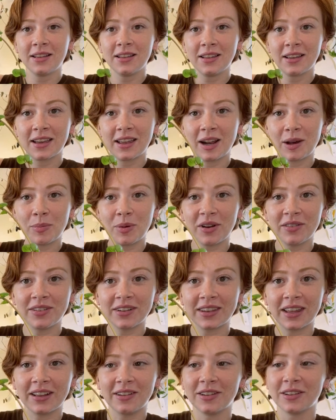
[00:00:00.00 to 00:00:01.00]
look at how
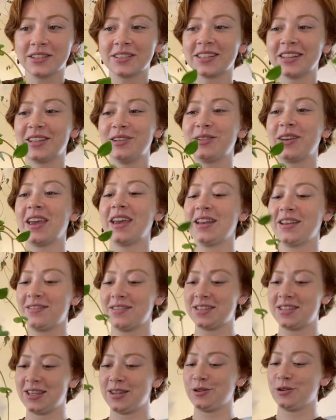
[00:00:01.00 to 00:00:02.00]
perfect that looks. Like, you can't
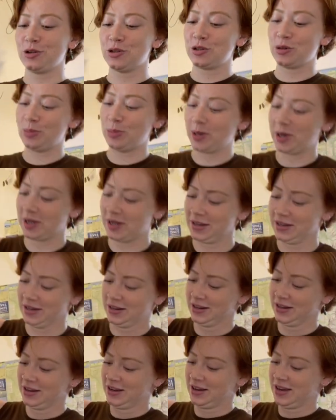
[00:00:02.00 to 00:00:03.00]
even see the nursery pot,
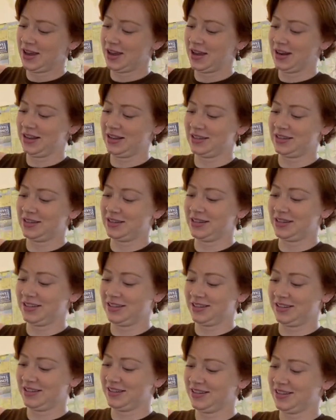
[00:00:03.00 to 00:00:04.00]
and it's
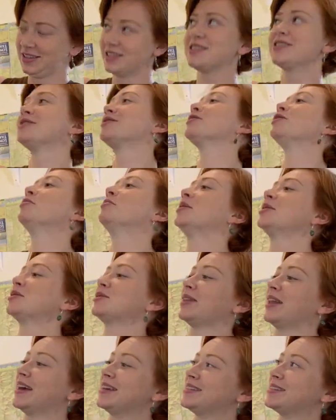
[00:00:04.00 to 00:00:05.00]
so much
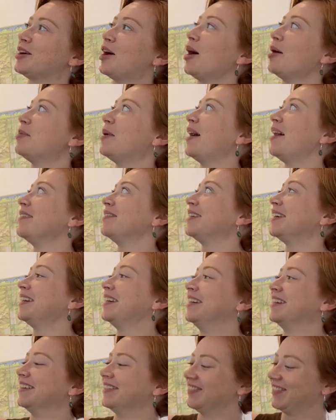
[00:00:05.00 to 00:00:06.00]
less top
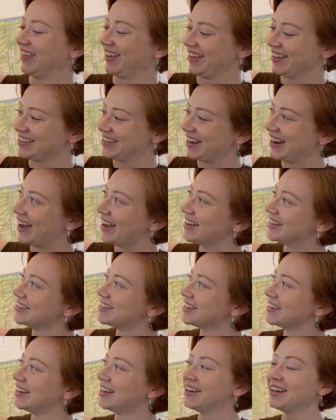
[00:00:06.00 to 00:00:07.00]
heavy because it
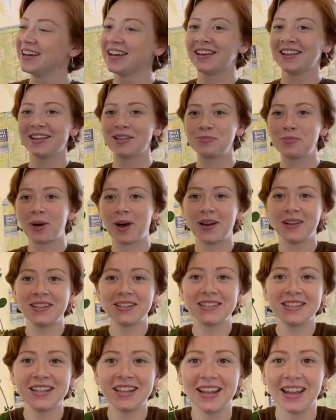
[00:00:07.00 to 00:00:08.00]
has this pot
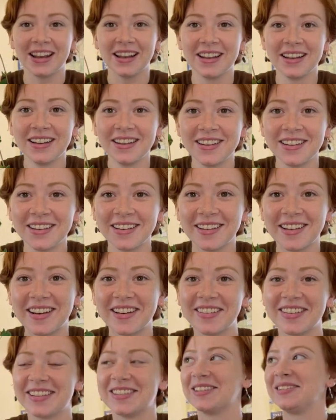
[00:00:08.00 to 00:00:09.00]
to sit in.
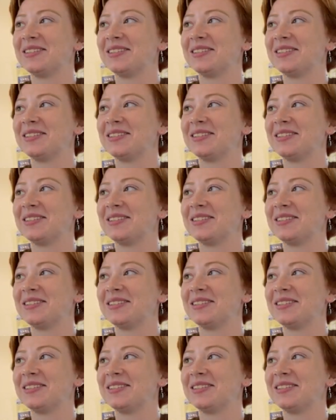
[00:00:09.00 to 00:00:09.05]
Oh, that's